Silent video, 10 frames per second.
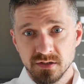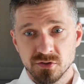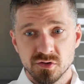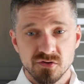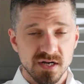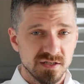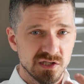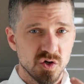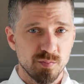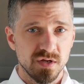Just try and
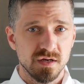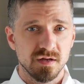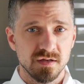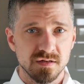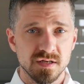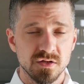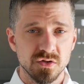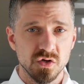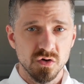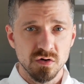slurp it until
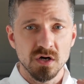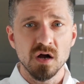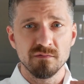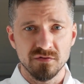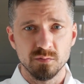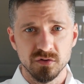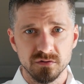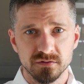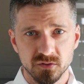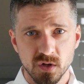you're
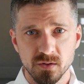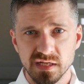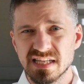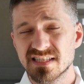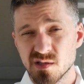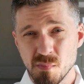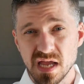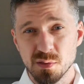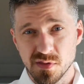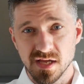comfortable swallowing. That's the
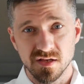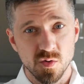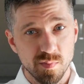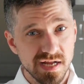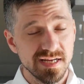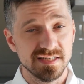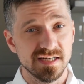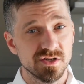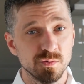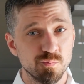main thing. Your body is
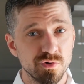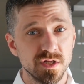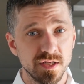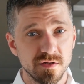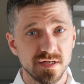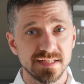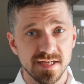actually really good at